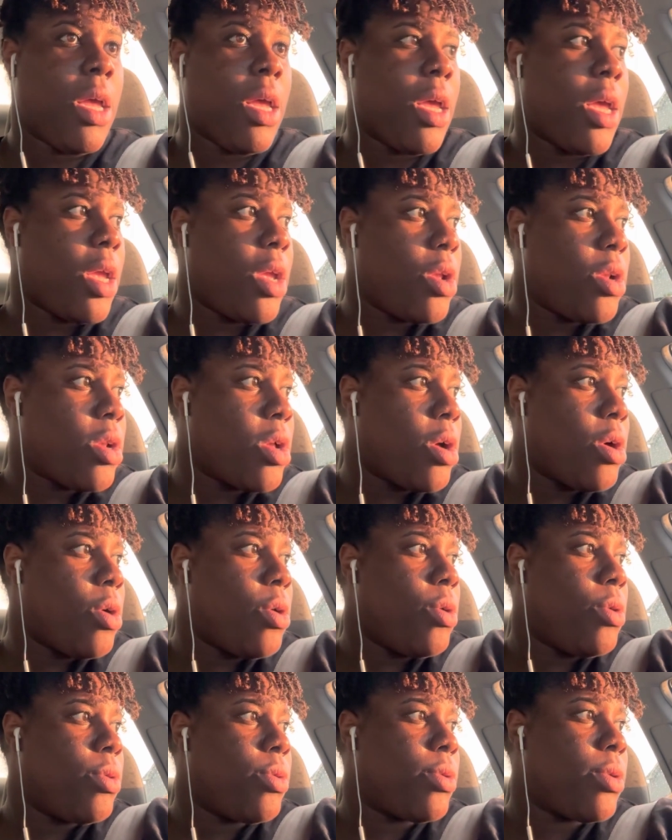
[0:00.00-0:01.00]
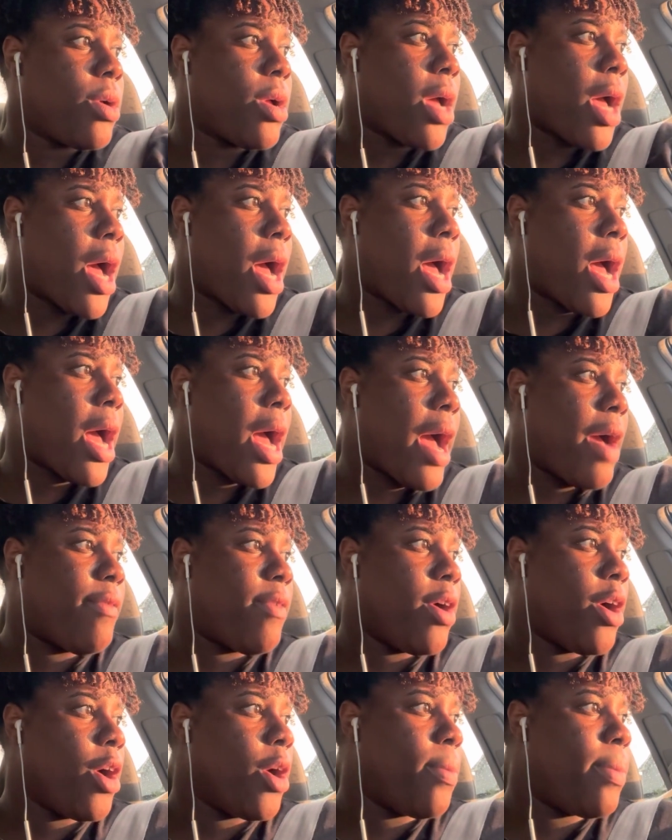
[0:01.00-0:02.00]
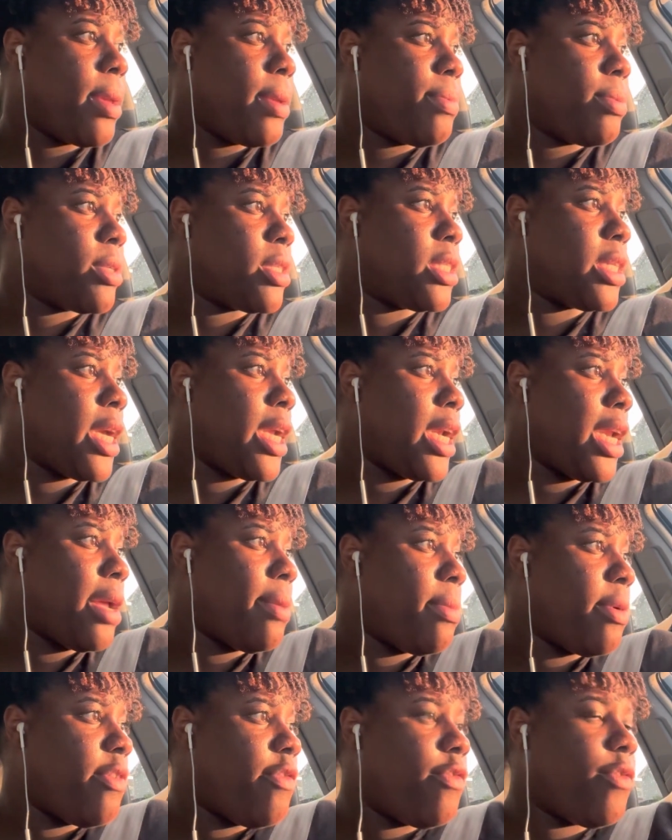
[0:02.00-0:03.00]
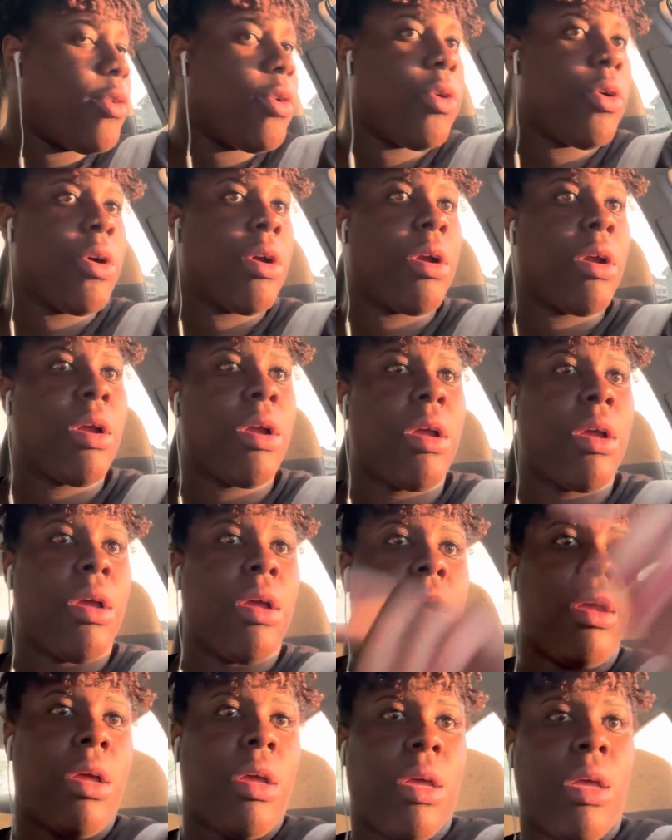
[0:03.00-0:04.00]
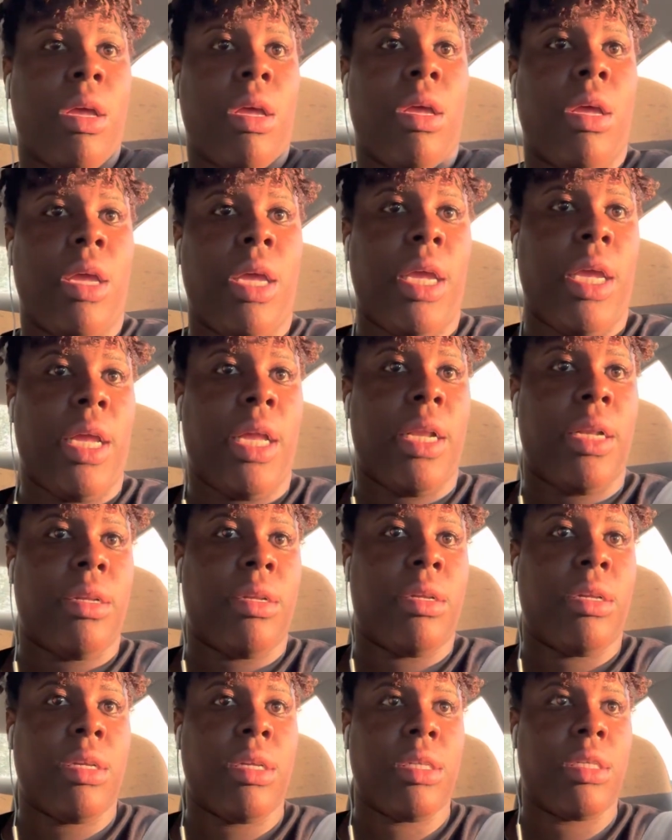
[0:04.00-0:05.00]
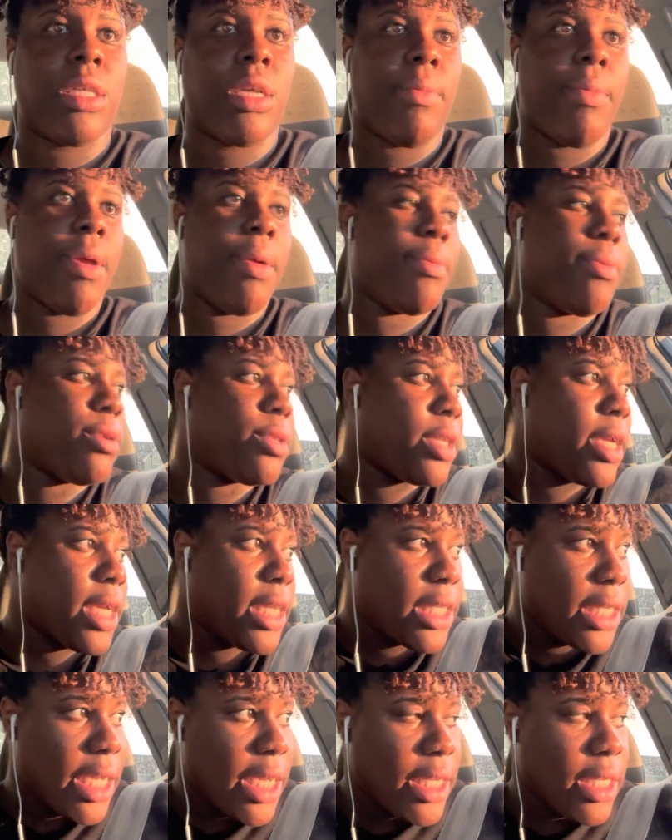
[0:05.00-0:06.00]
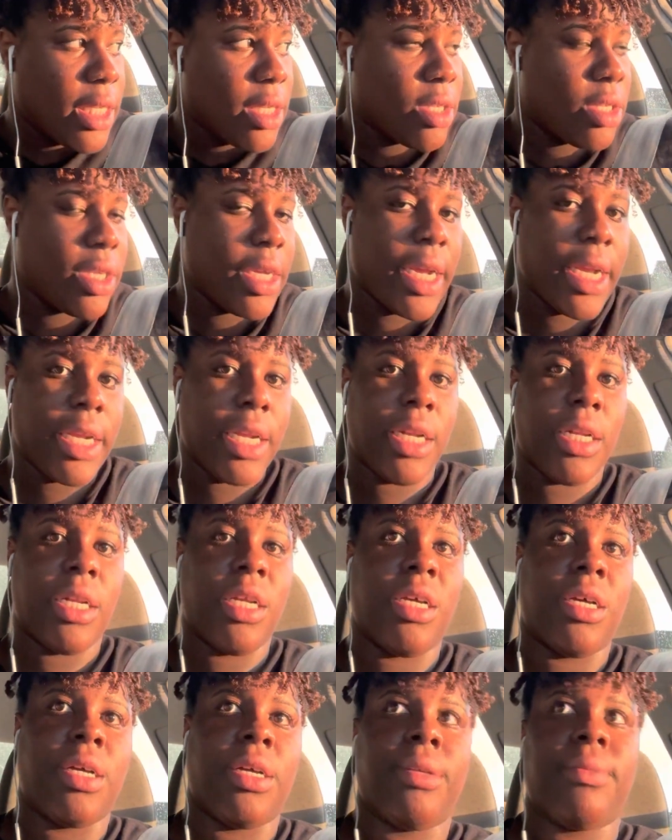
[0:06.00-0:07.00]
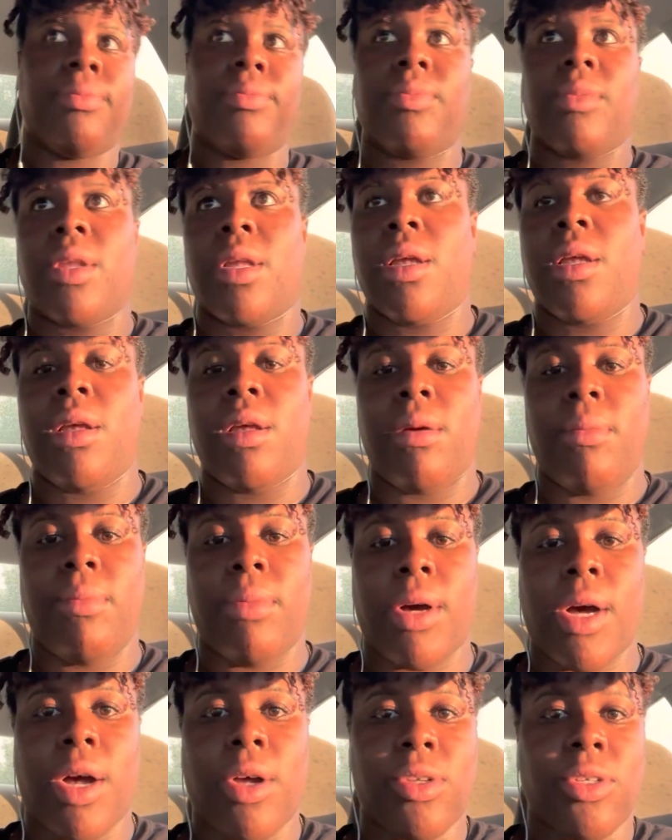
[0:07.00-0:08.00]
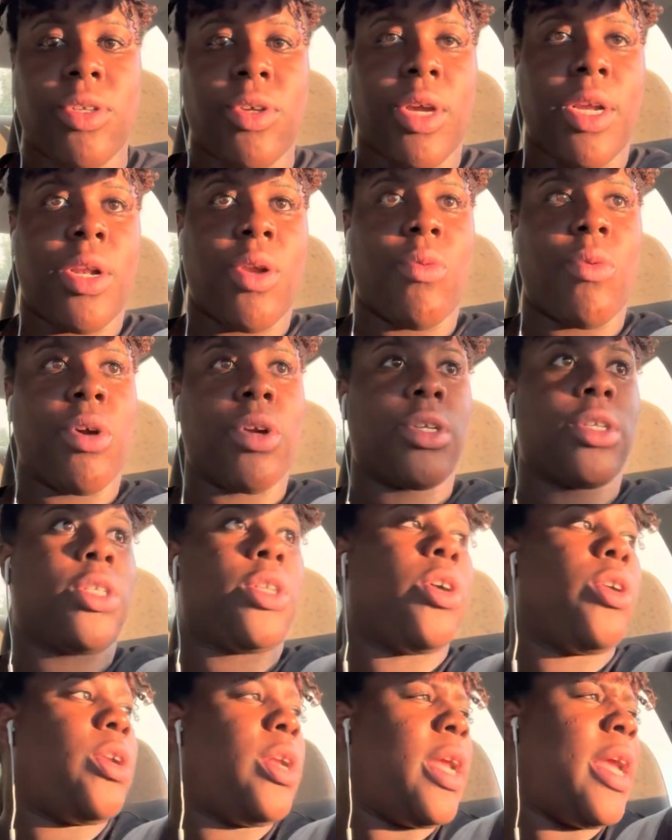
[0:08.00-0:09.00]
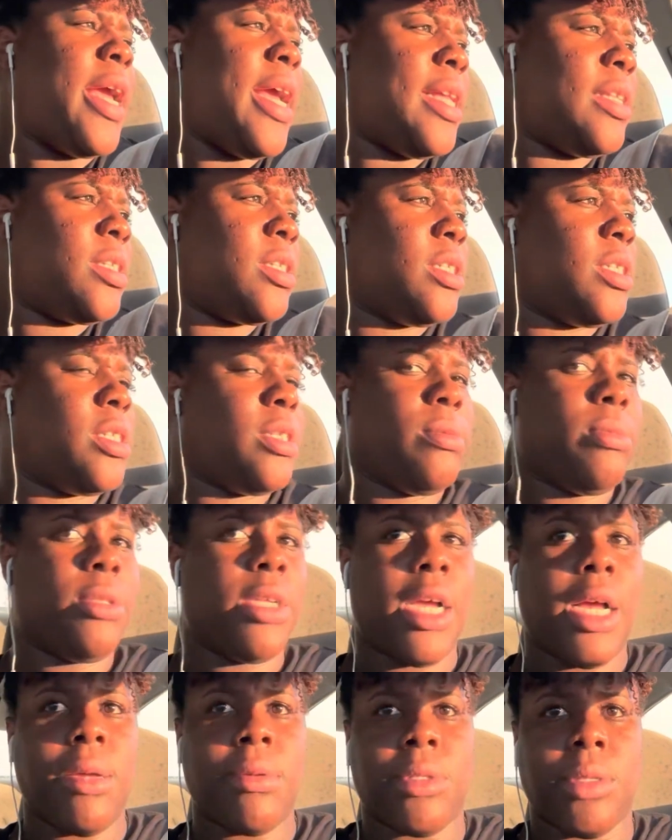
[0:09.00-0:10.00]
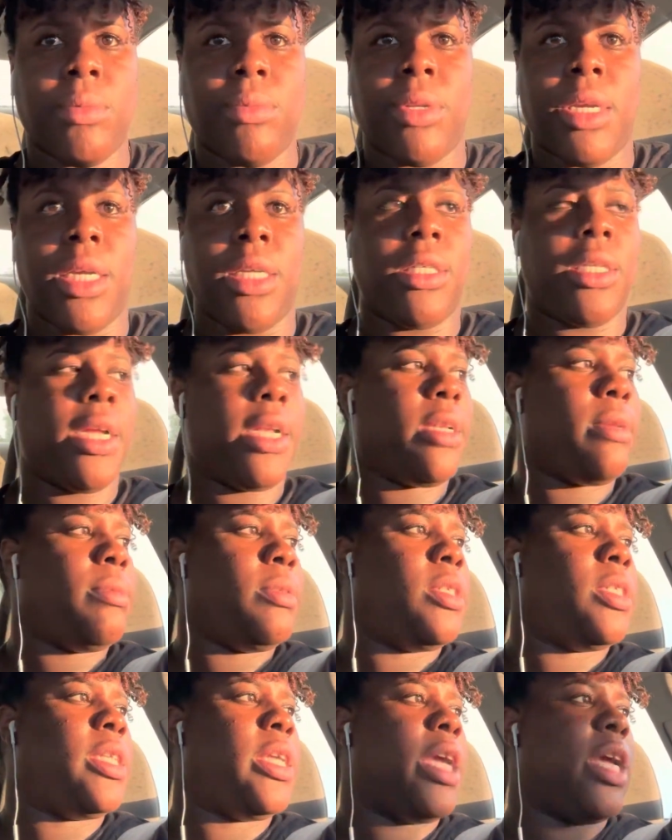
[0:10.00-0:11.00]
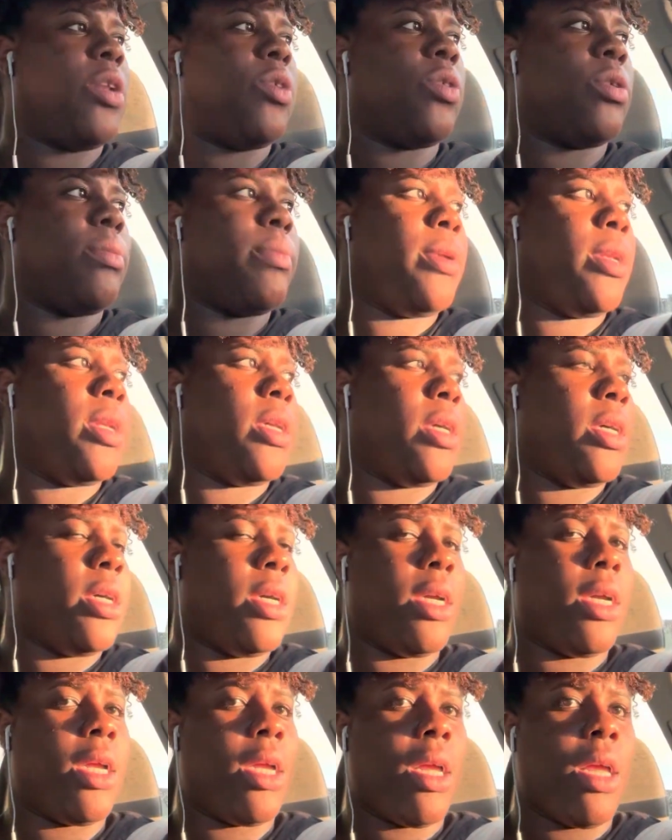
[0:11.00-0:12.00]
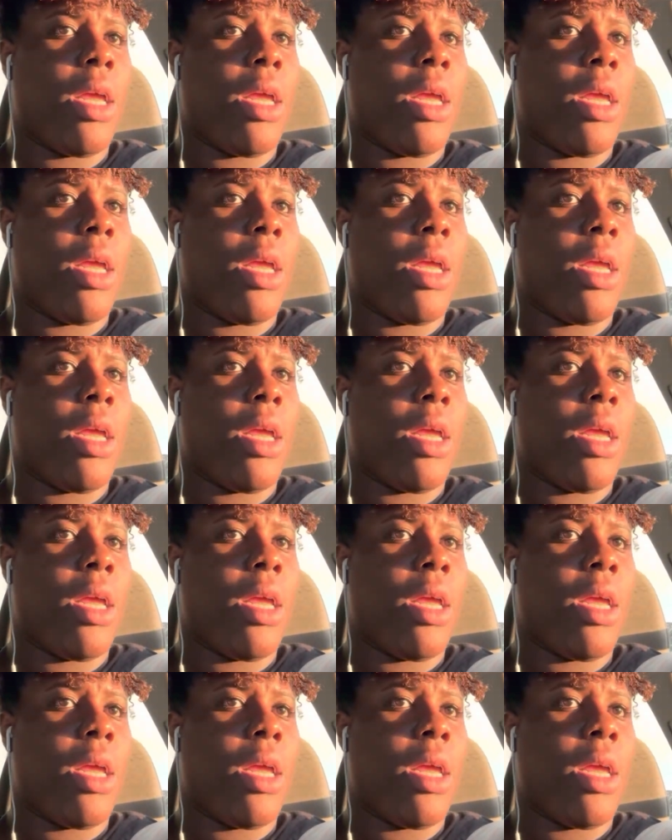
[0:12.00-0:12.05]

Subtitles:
And you know, I've heard people say that before, and some people say it's easier said than done. But also, in the words of Tony Gasson, sometimes some things have to be said in order to be done.